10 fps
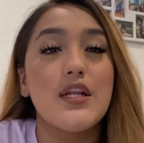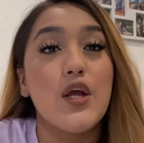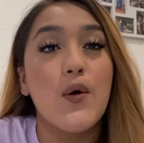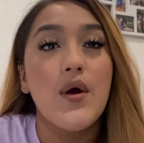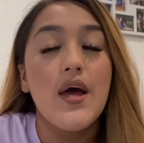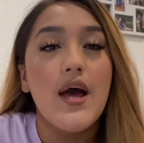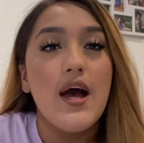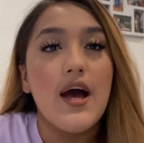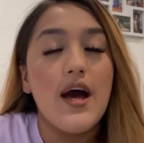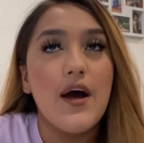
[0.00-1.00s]
No,
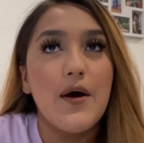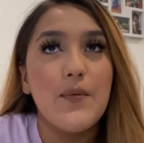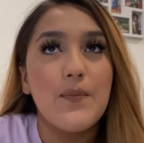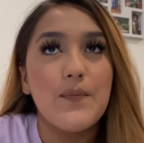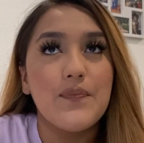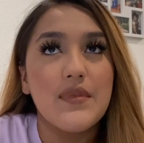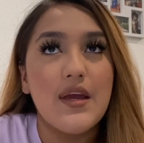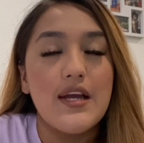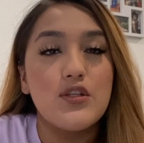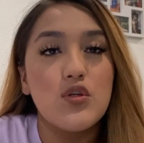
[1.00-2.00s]

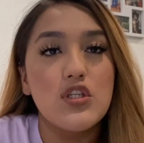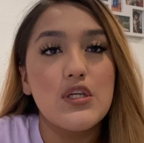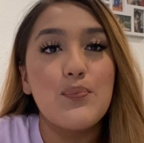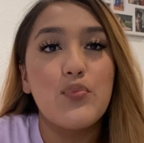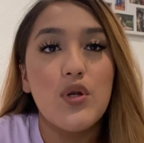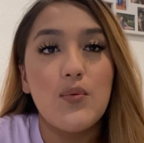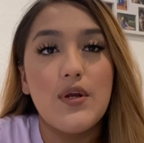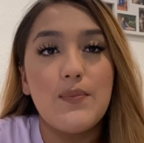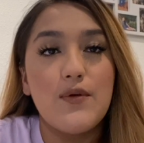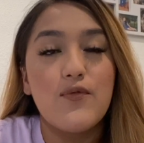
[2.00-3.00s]
I usually
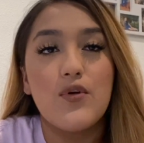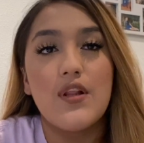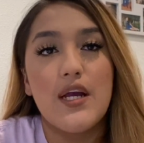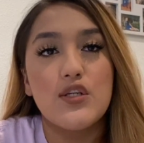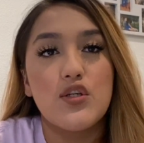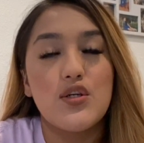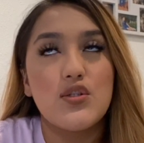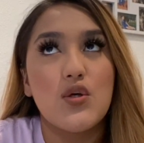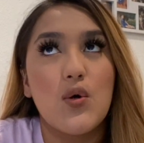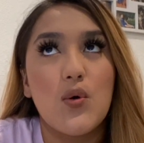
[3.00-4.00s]
pre-read before lecture.
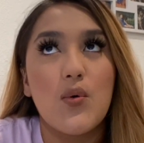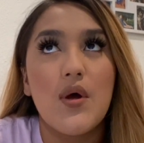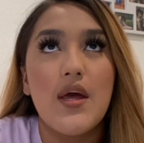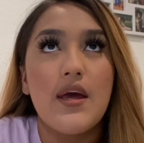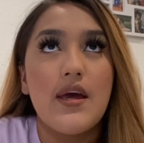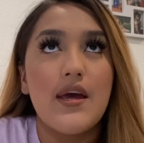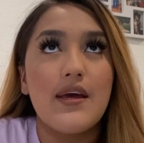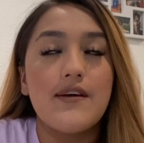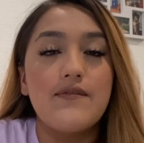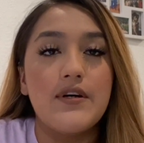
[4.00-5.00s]
So
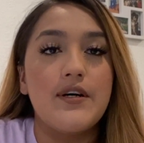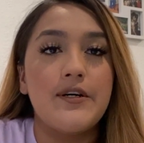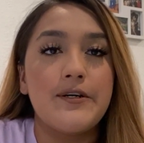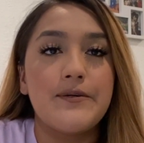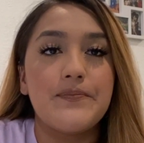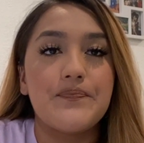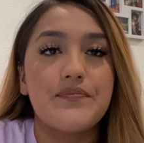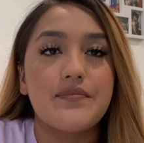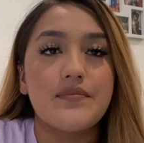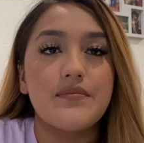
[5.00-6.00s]
if
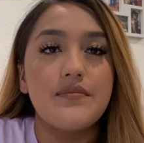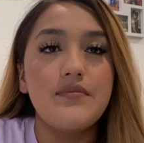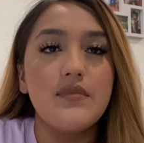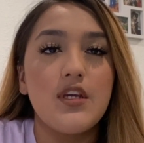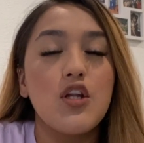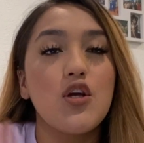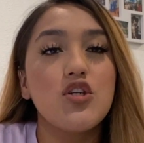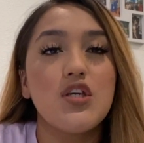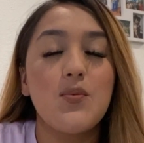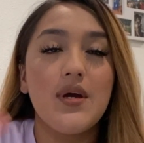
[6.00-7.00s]
you know,
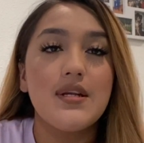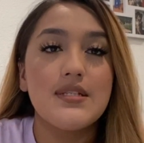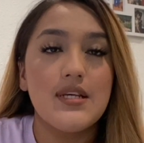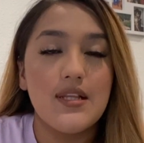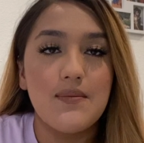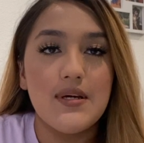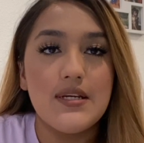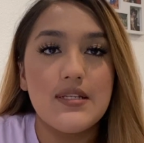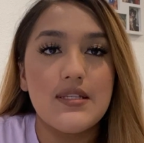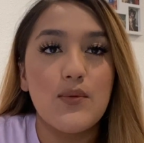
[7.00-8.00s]
usually we get a
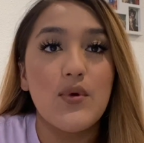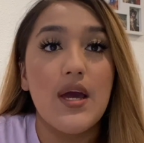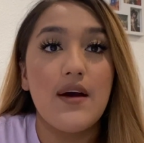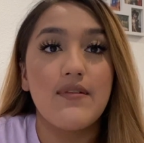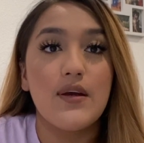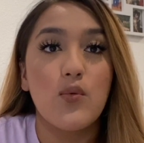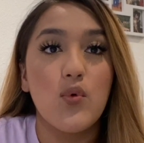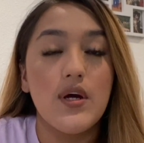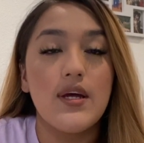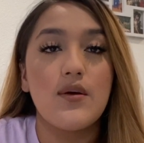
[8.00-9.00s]
syllabus and we have like
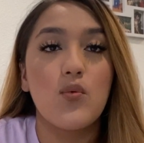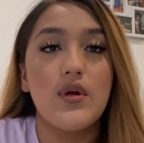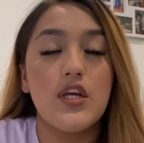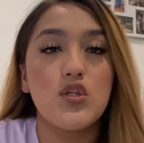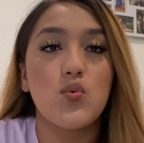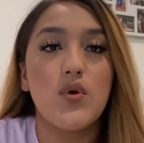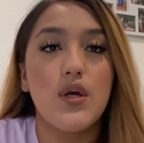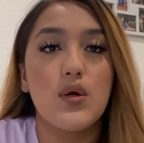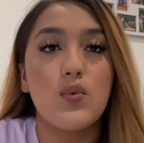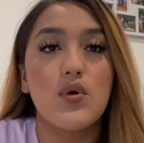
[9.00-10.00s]
what each
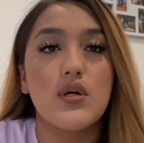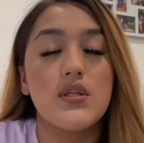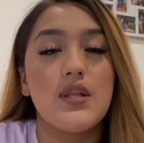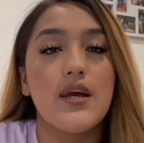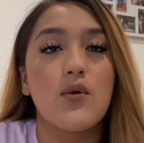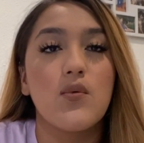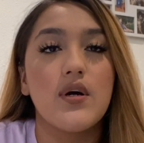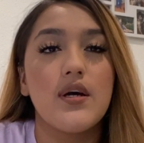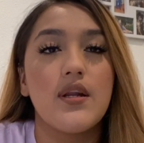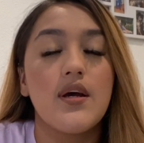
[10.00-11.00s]
week will like
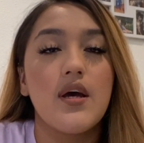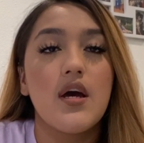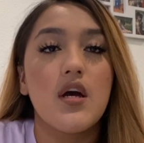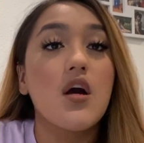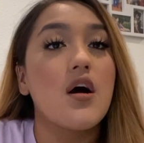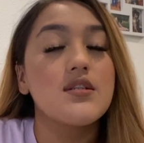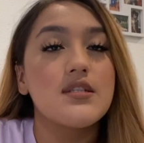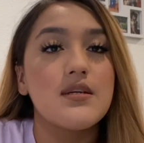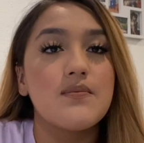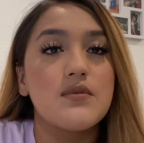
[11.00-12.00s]
what
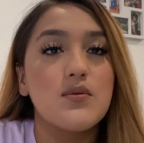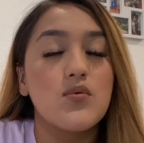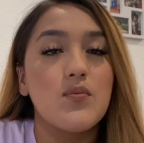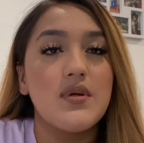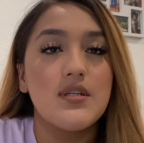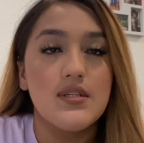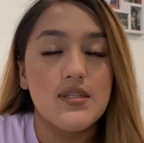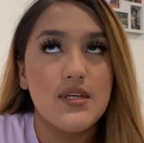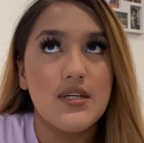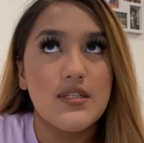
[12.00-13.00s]
concept will be
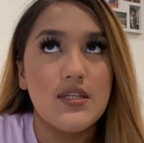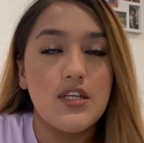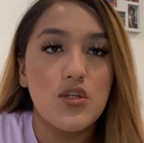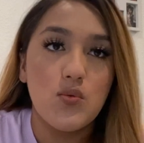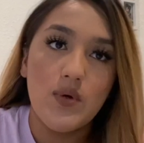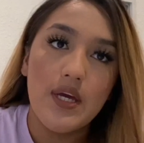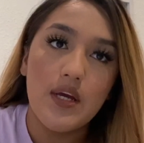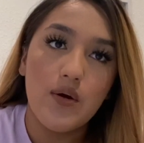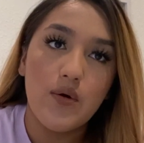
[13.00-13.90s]
discussed each week.